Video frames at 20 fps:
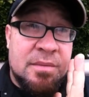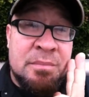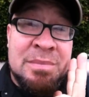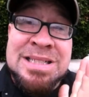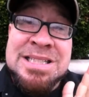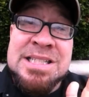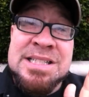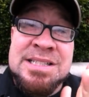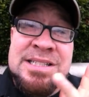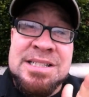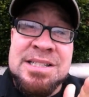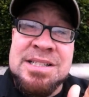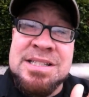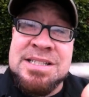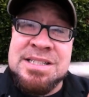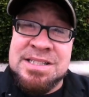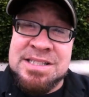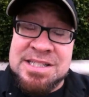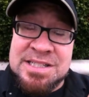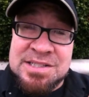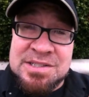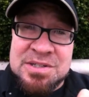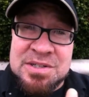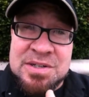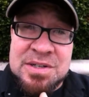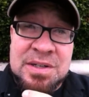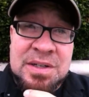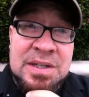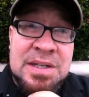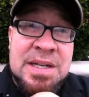Mrs. Silly's
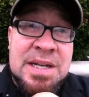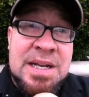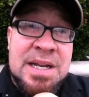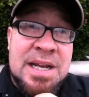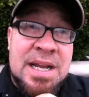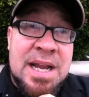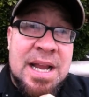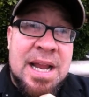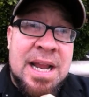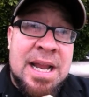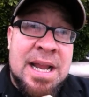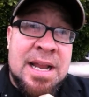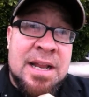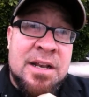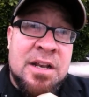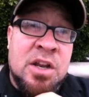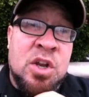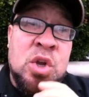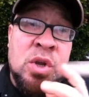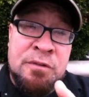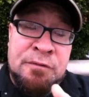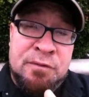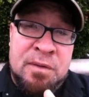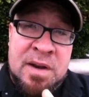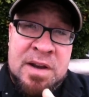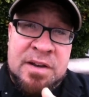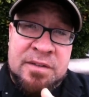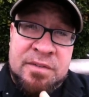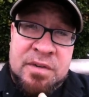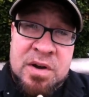sister and a good
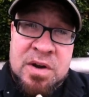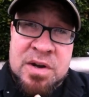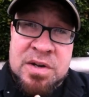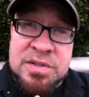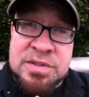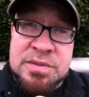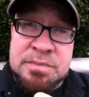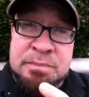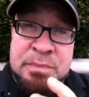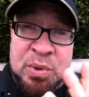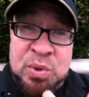friend of ours